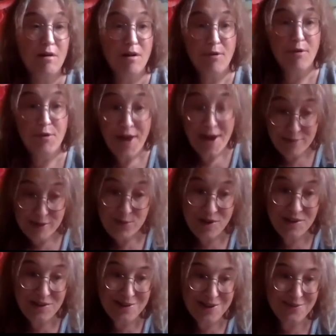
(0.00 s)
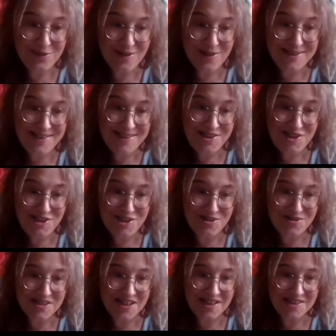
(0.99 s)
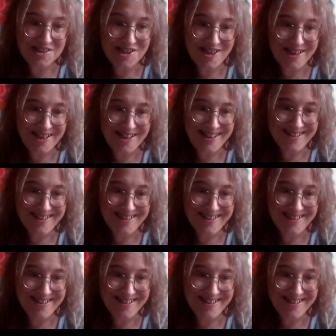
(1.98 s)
That was one cover I did choose, actually.